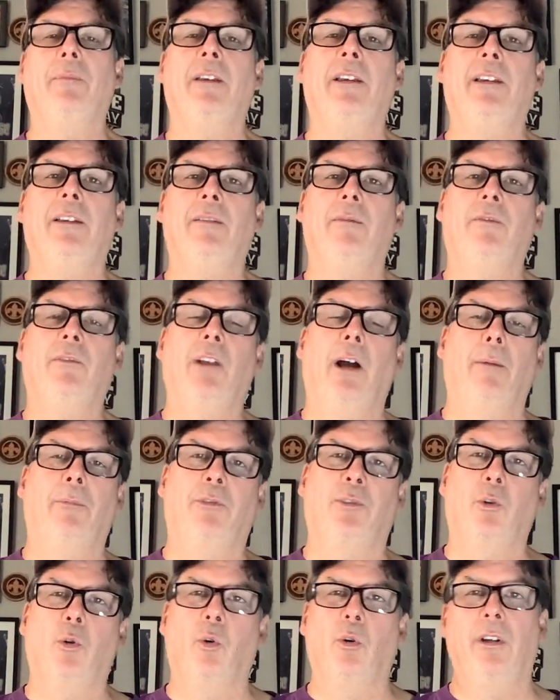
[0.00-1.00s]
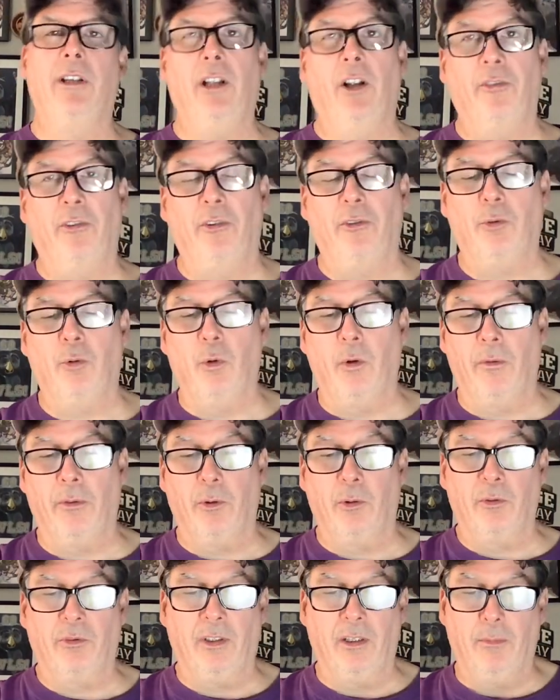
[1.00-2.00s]
he top scorer. He also scored
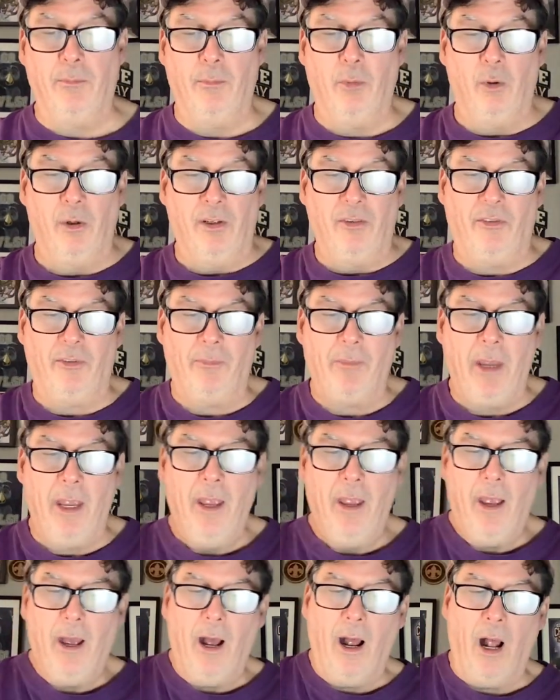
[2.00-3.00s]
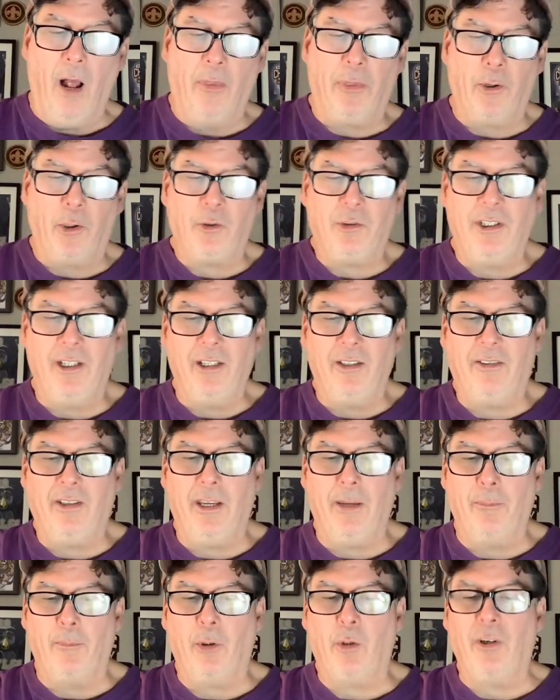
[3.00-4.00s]
13 points.
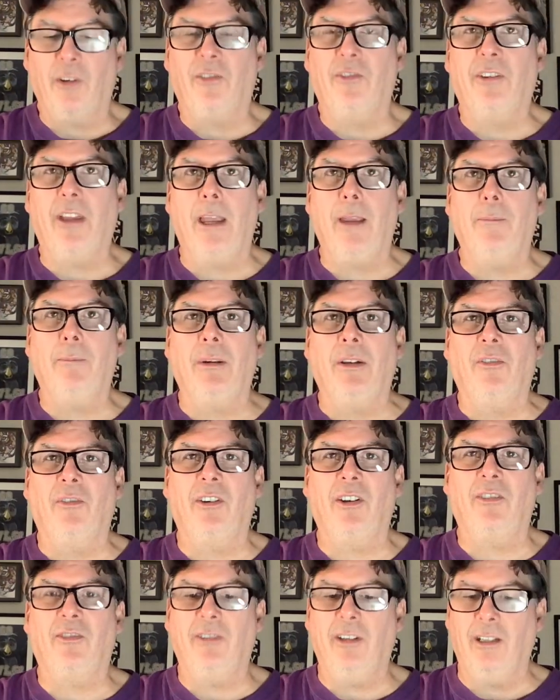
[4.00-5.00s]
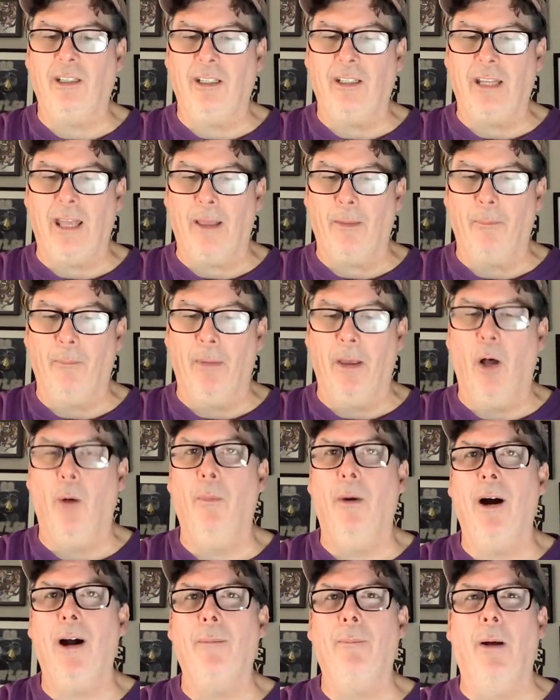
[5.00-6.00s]
13-10 Murray State beat 16-8
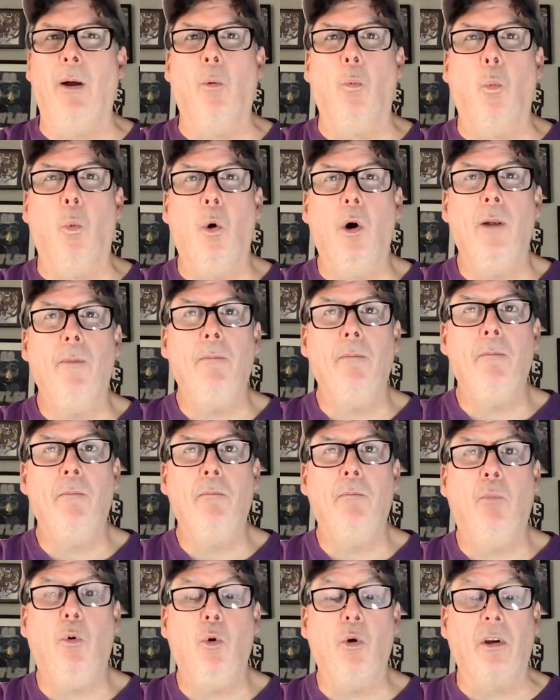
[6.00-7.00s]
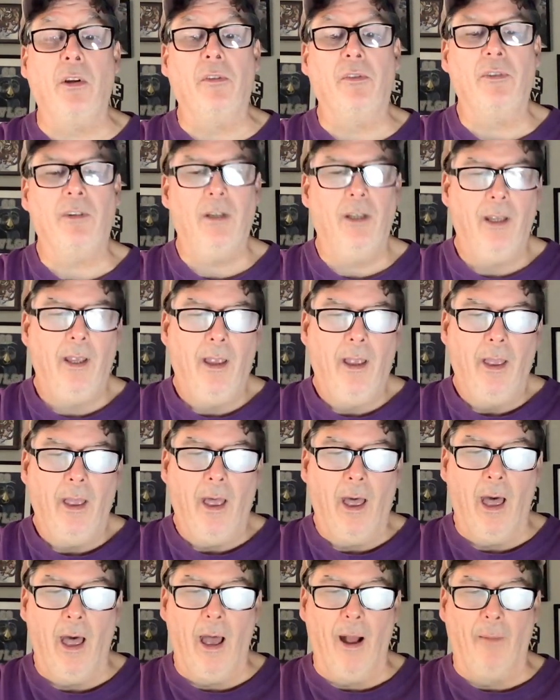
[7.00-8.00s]
Belmont by 1 point.
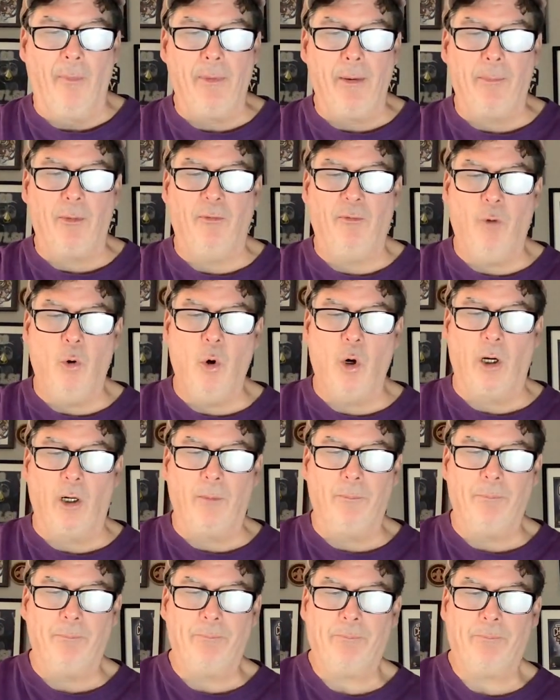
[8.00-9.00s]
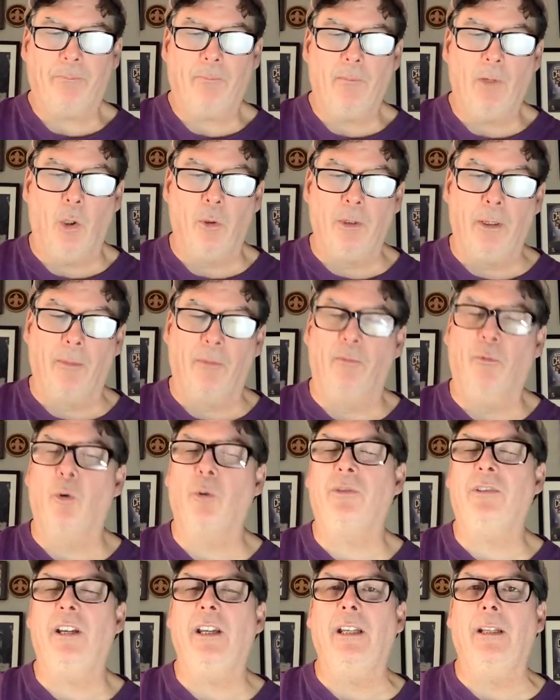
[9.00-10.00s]
Number 14,
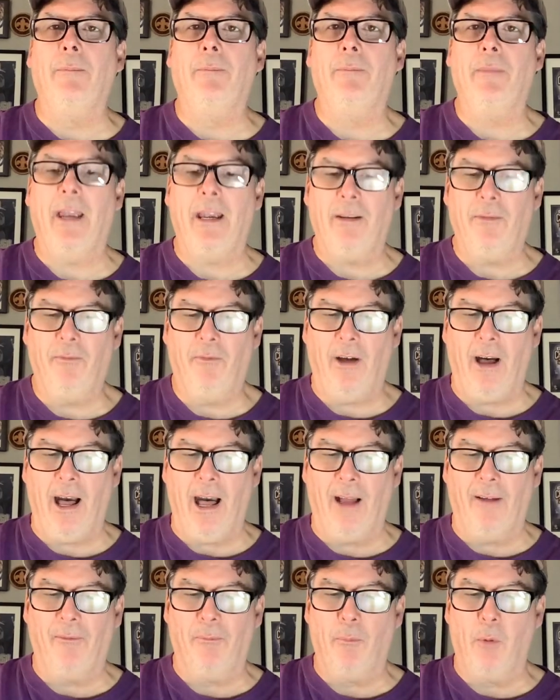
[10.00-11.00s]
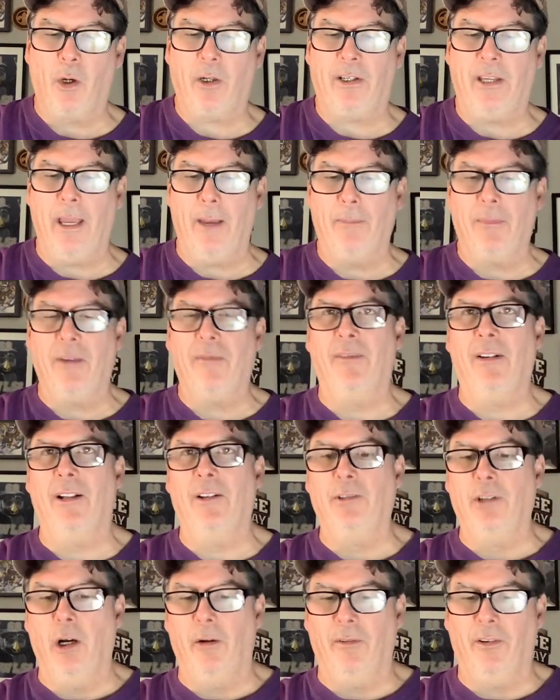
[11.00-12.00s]
8-5 Marquette beat
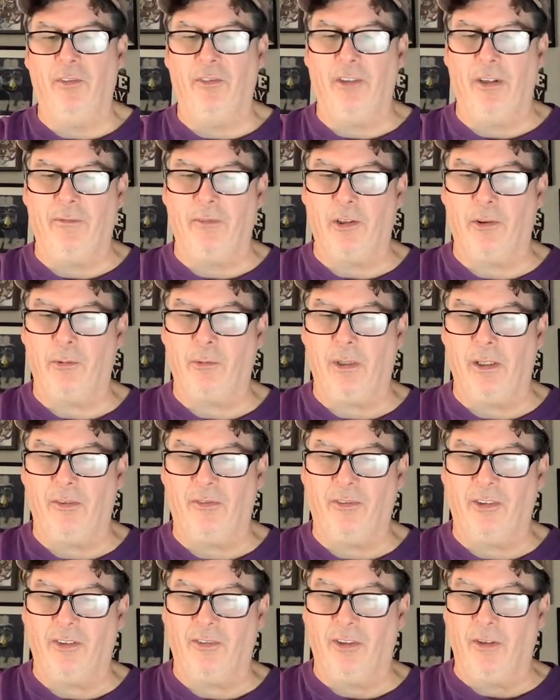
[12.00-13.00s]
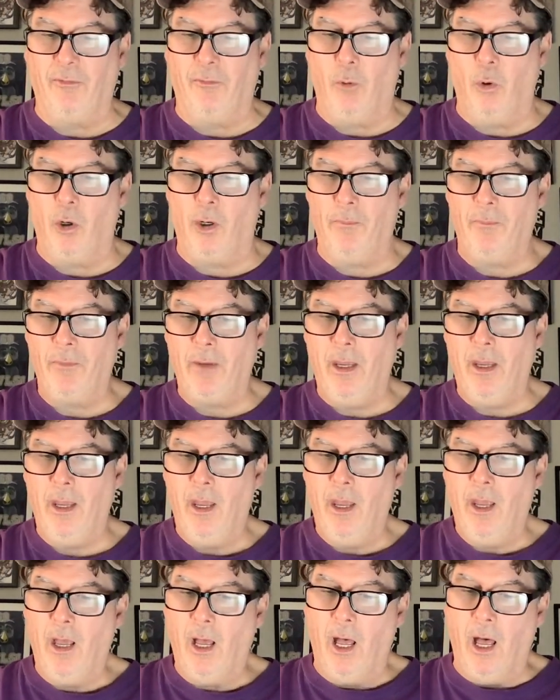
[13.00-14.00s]
Villanova 73-64.
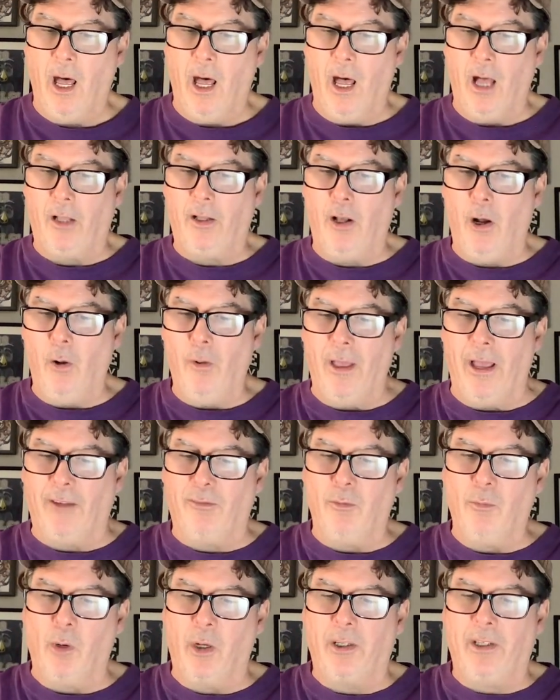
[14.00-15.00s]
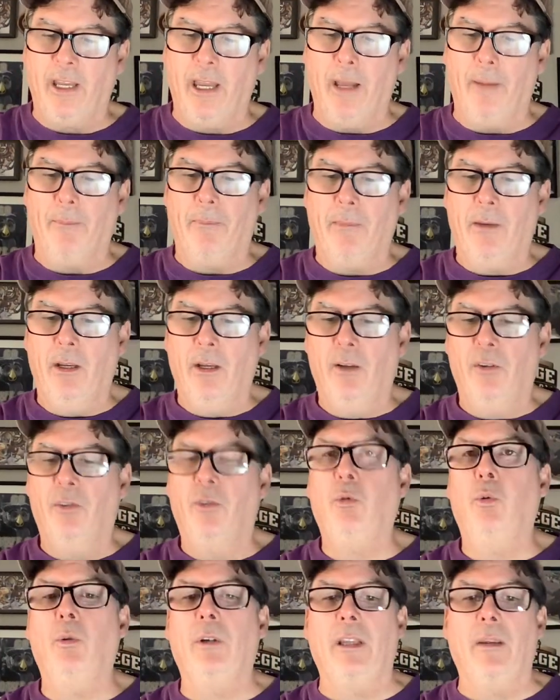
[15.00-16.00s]
Kolek for Marquette,
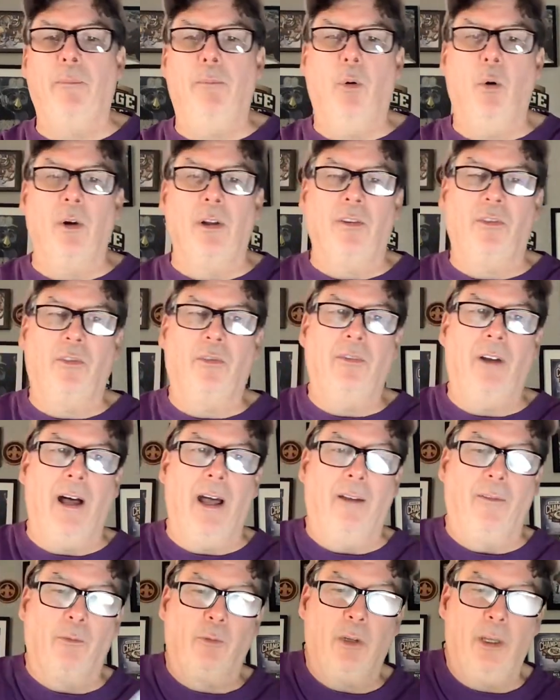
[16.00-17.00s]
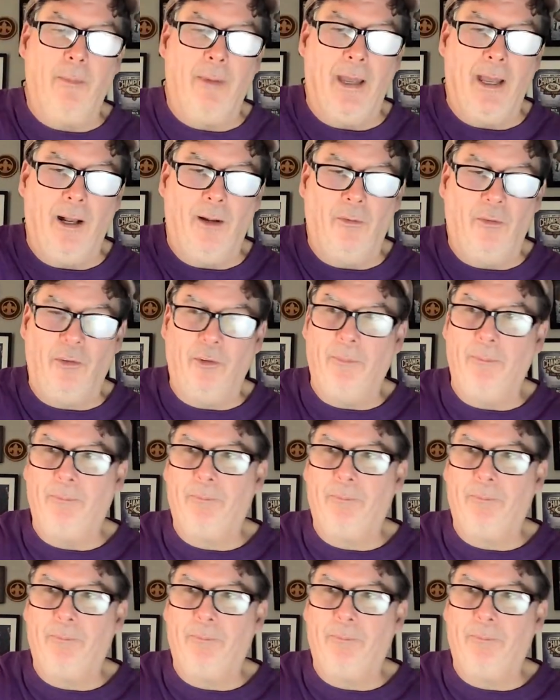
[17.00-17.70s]
20 points, 5 rebounds.